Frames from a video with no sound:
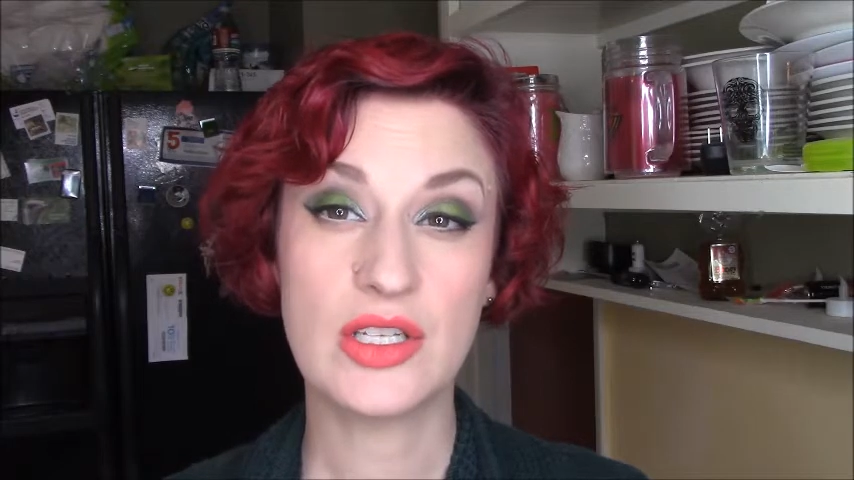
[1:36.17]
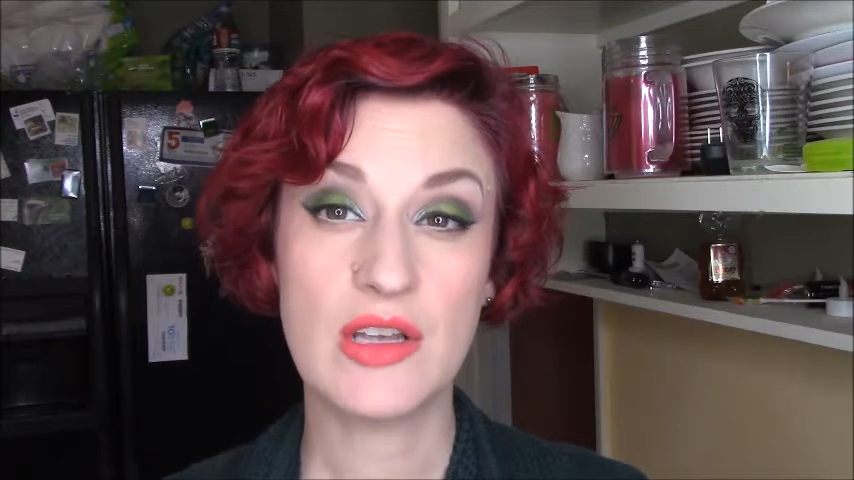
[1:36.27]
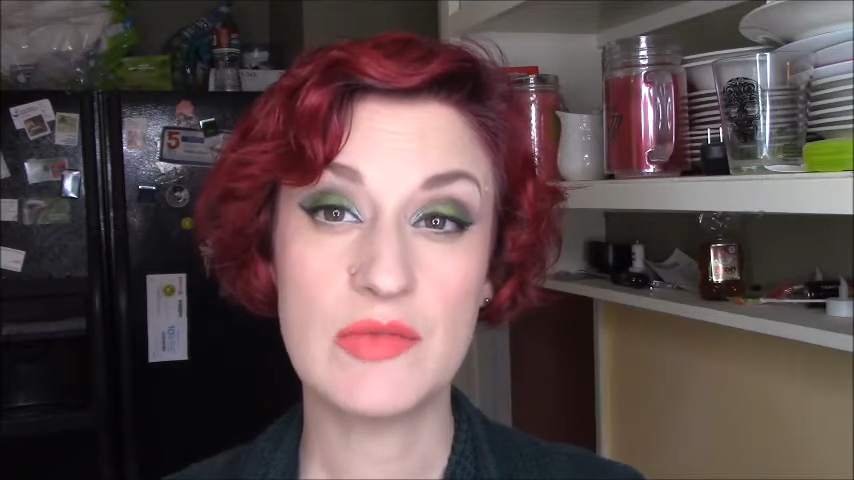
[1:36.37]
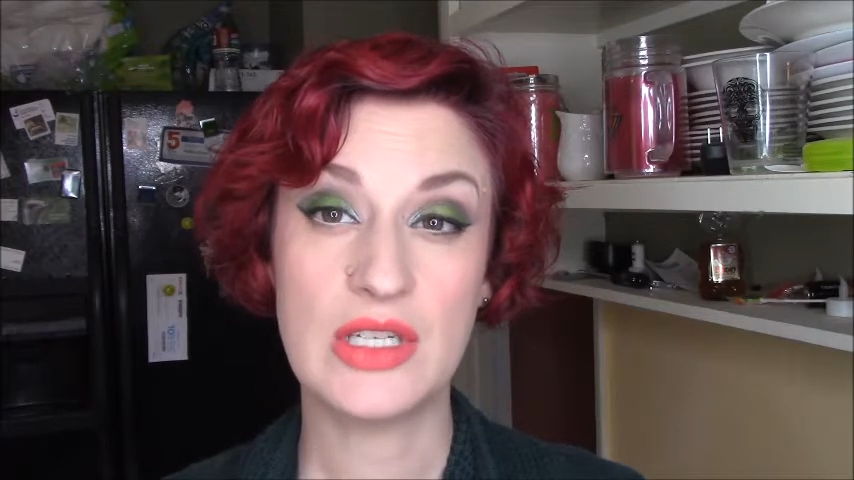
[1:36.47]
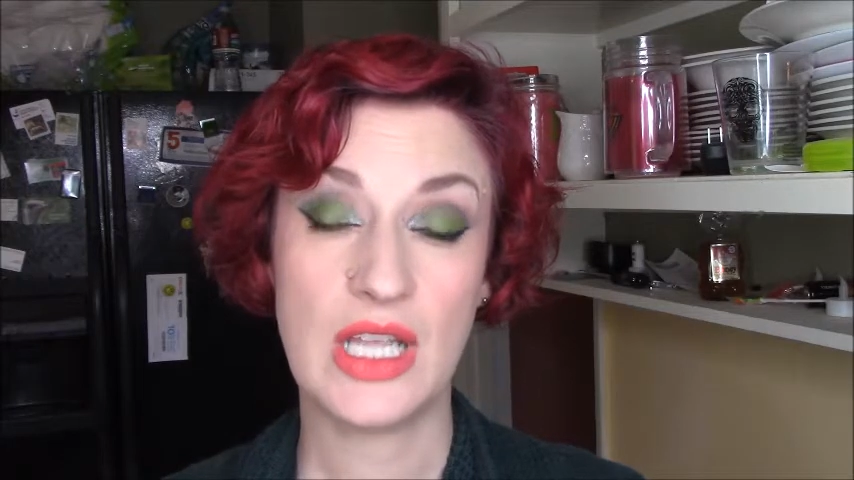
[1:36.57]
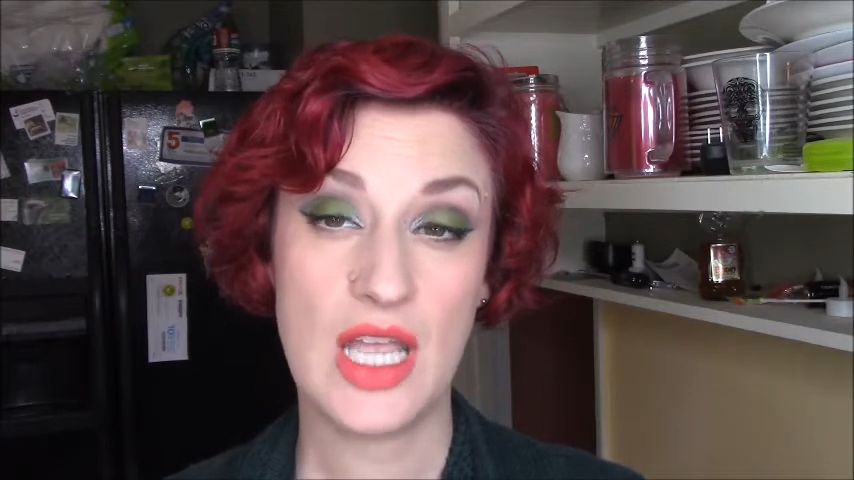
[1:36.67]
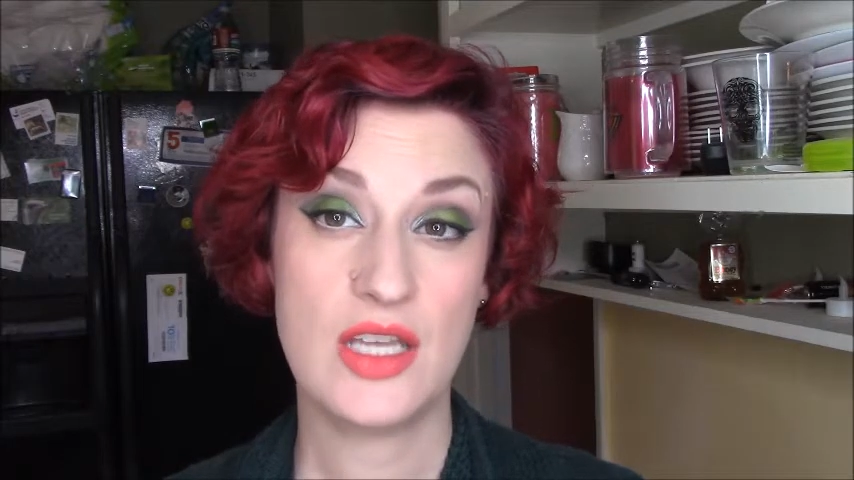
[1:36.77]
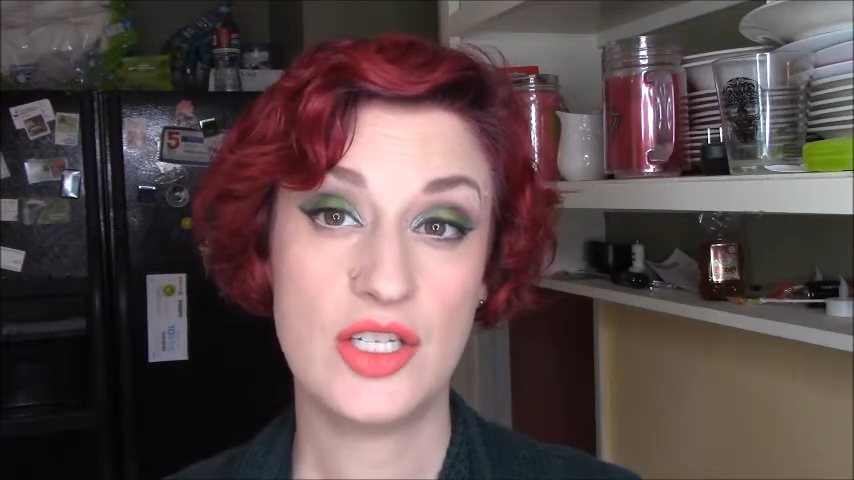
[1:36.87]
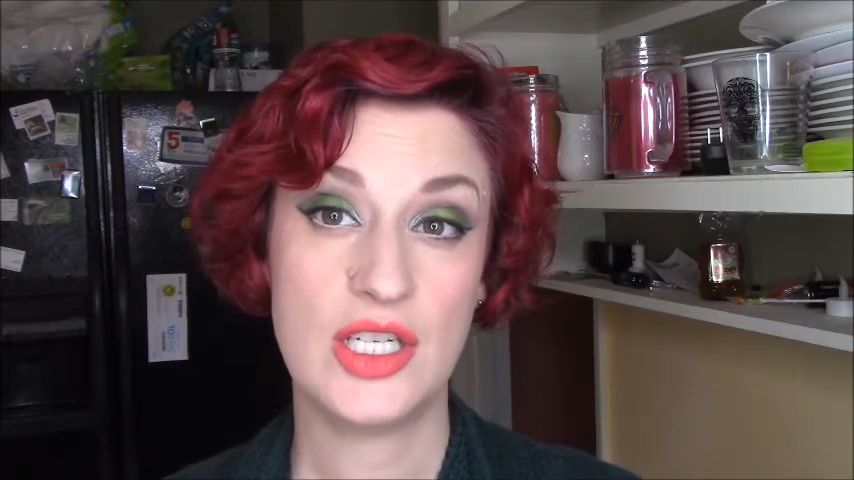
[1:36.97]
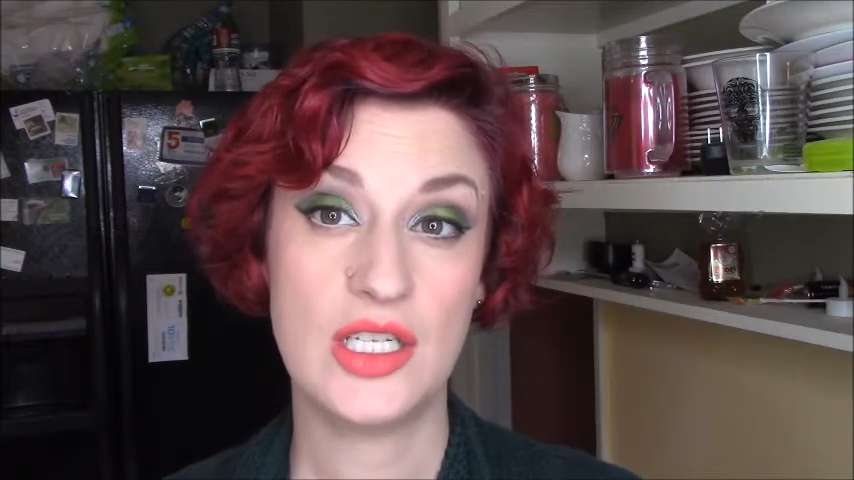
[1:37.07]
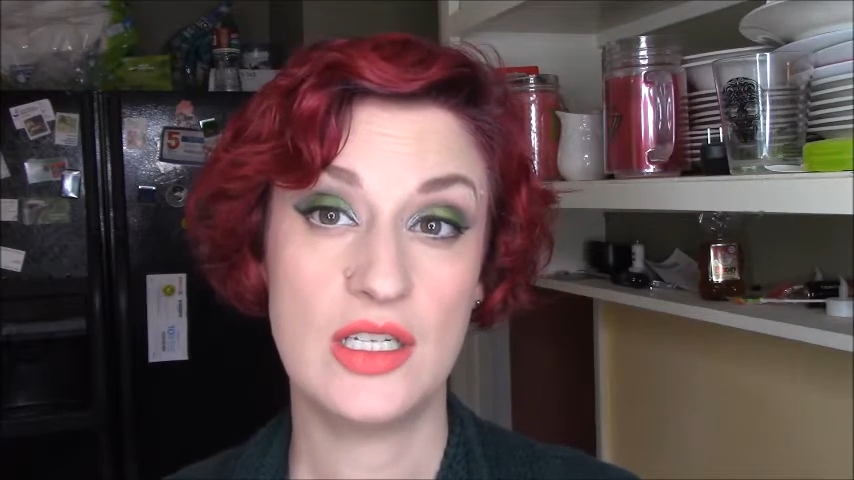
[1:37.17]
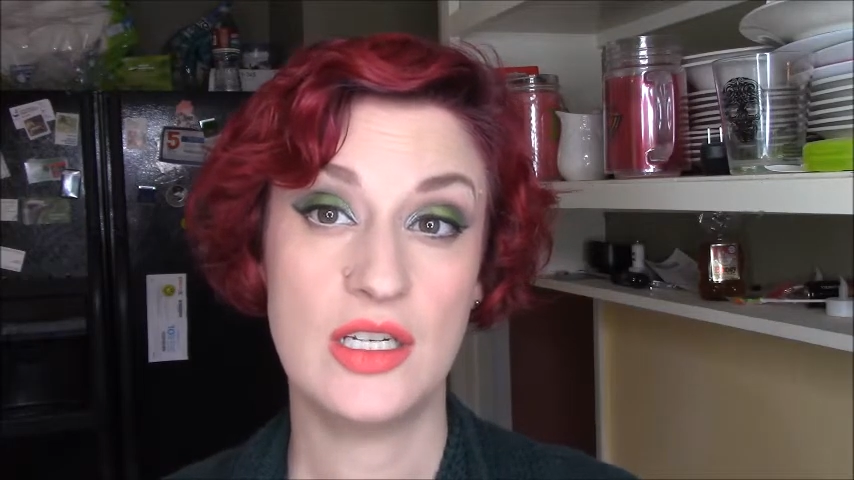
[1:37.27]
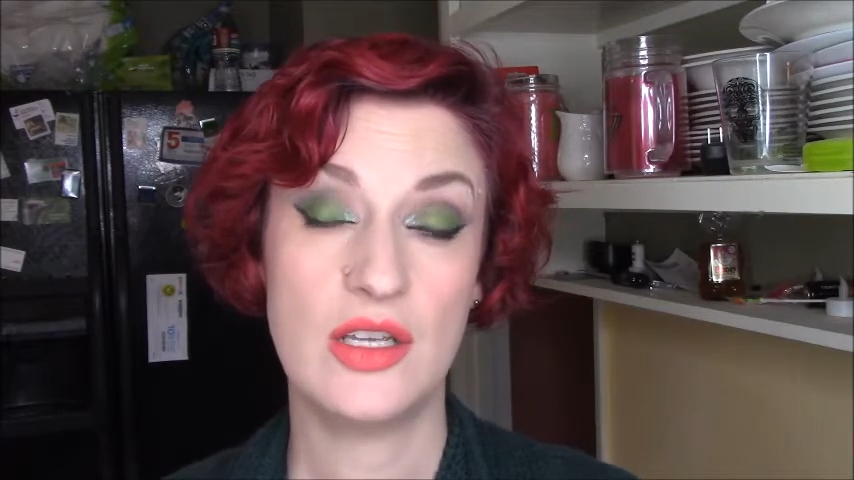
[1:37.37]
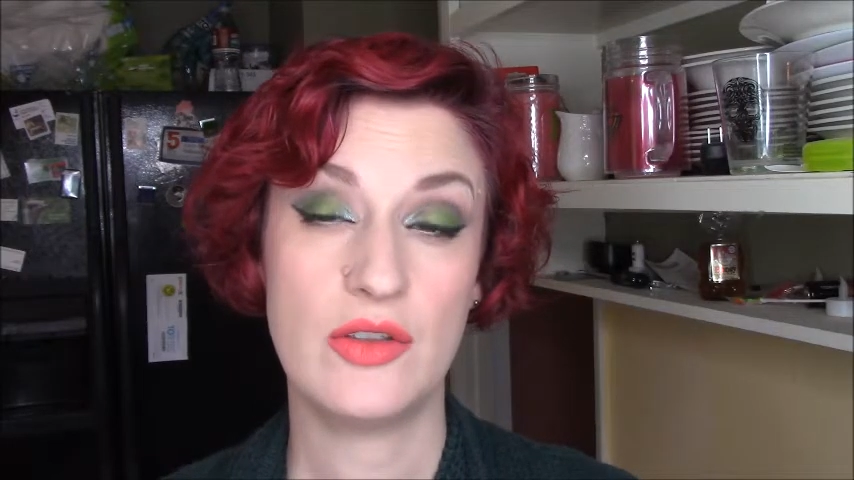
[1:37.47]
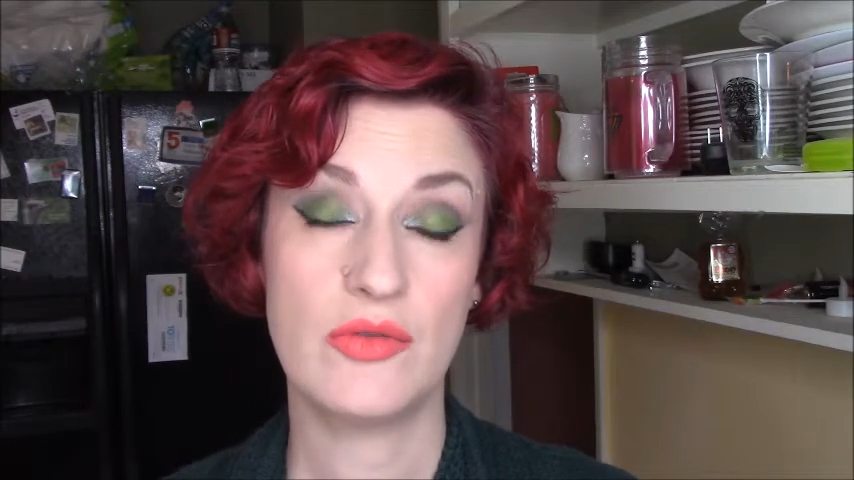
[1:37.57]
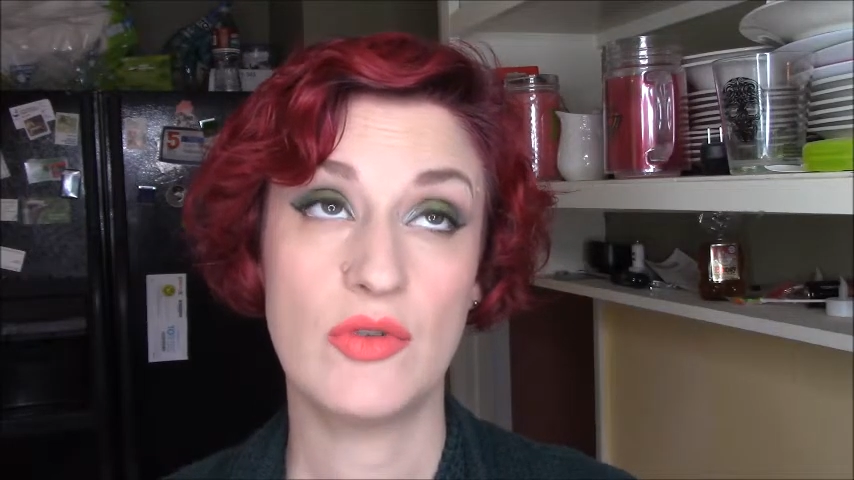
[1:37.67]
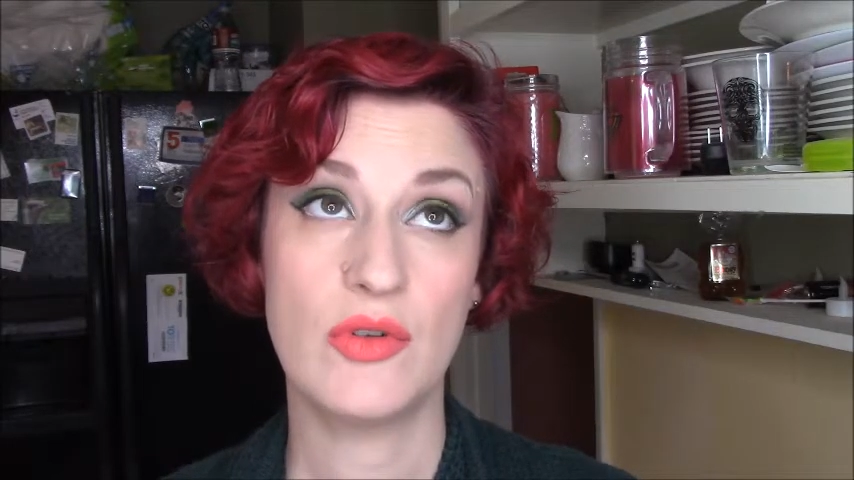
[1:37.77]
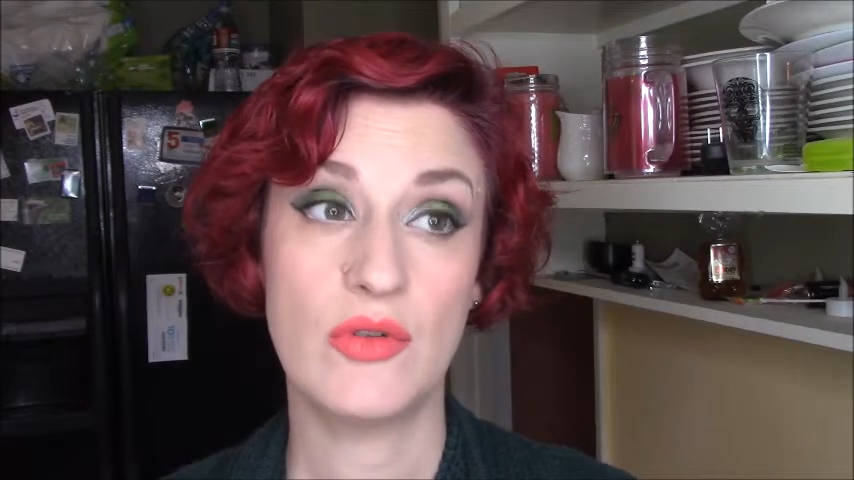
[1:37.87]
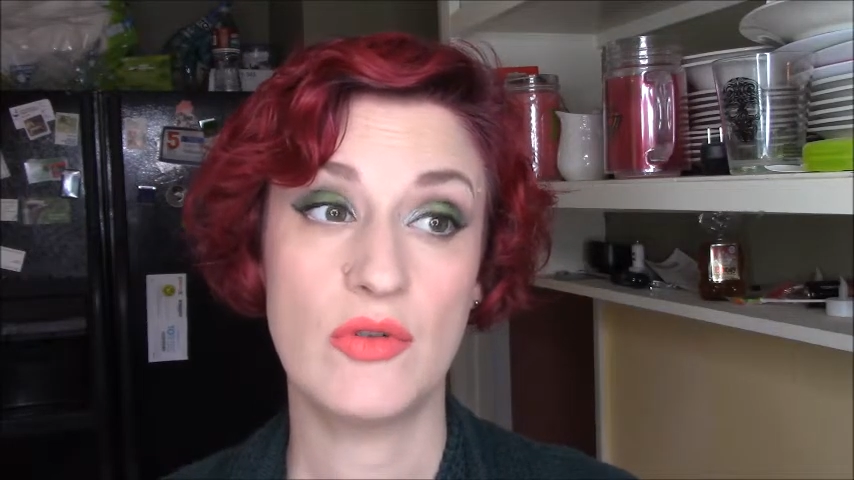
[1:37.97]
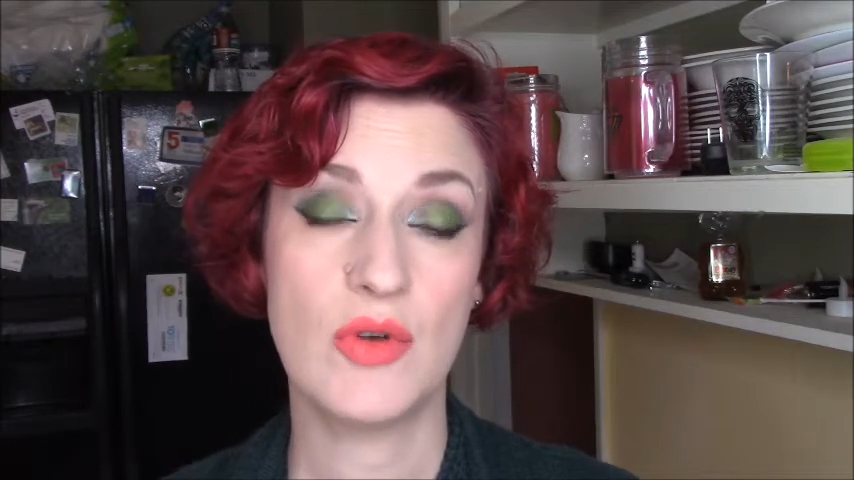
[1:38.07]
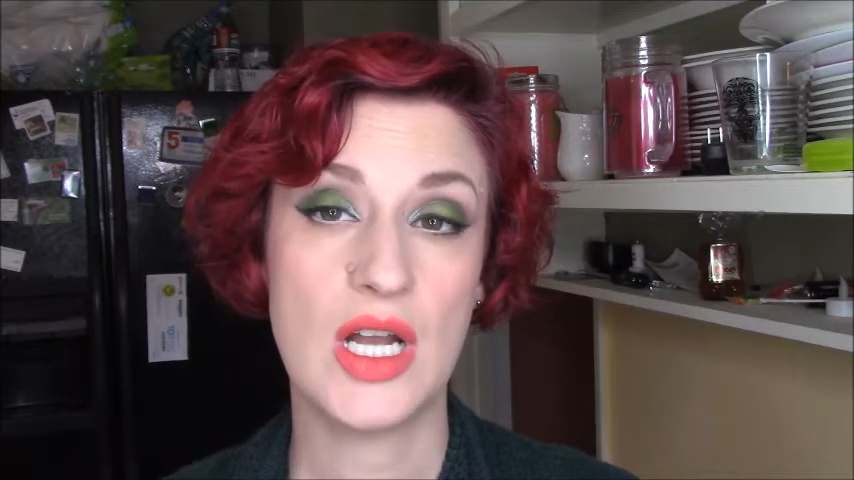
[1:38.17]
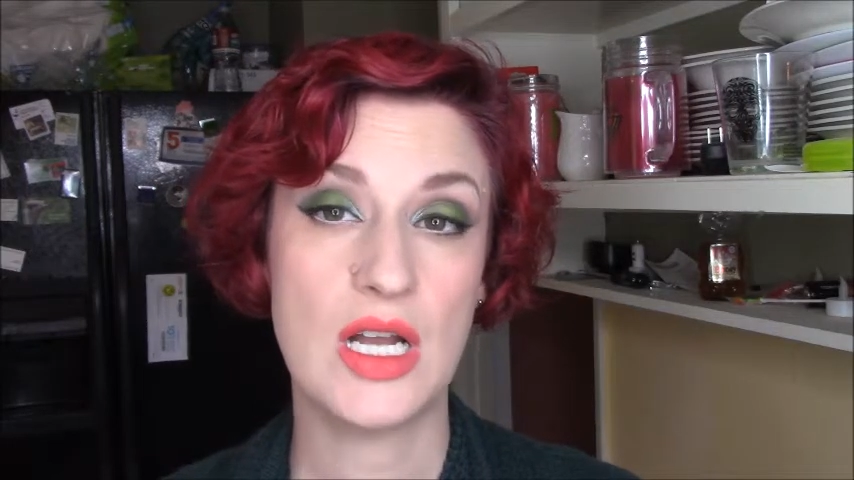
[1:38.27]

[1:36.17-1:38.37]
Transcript: communication through